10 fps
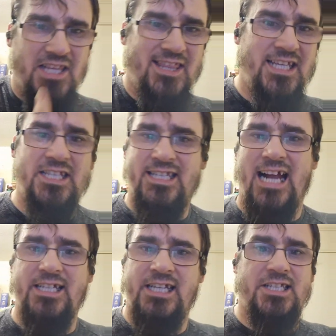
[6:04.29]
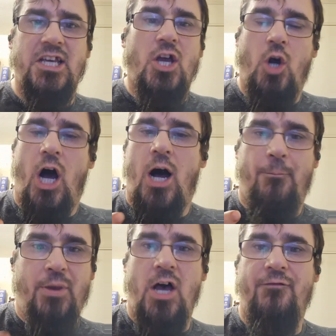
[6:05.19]
These tactics are
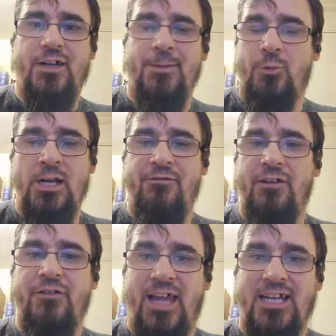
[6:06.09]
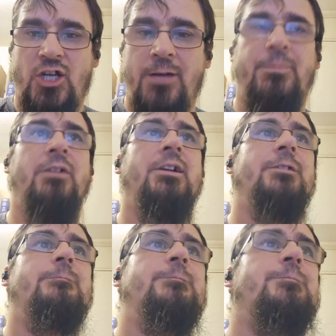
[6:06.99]
perfectly prolific for that time period.